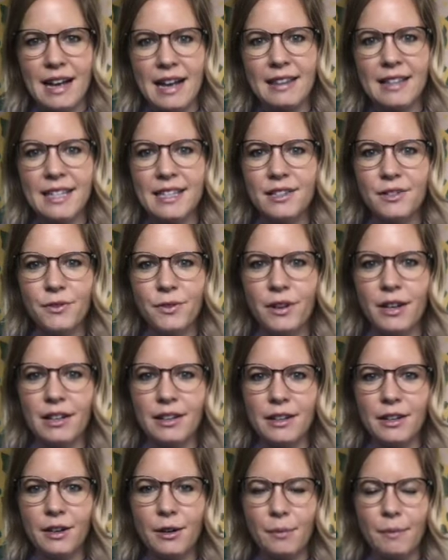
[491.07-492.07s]
at least for
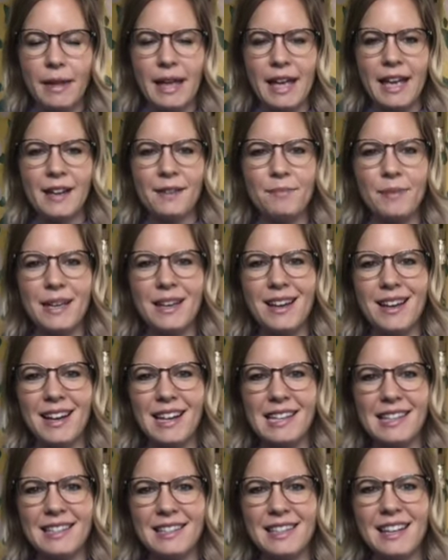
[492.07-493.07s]
a little bit,
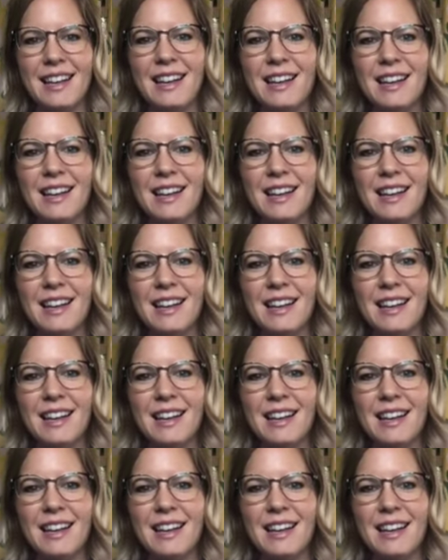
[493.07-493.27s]
because